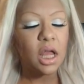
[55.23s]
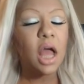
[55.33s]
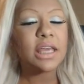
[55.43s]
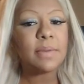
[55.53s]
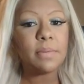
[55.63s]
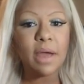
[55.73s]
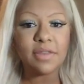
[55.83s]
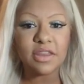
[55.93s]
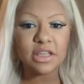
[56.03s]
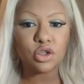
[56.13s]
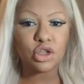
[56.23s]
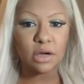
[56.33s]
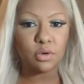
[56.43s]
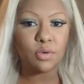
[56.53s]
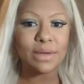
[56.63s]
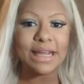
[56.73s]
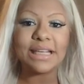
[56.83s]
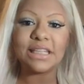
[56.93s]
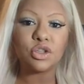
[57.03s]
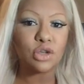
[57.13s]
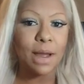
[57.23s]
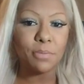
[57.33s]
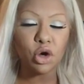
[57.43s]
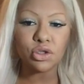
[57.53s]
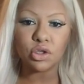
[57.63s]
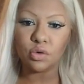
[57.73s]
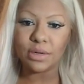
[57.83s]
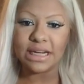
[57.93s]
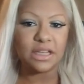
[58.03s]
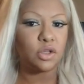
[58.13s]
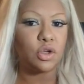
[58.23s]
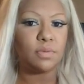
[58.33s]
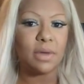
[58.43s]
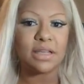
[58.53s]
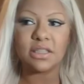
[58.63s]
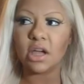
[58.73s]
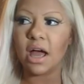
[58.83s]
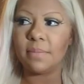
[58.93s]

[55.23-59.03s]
Keep in mind that these are general readings. These are not personal readings, so you must...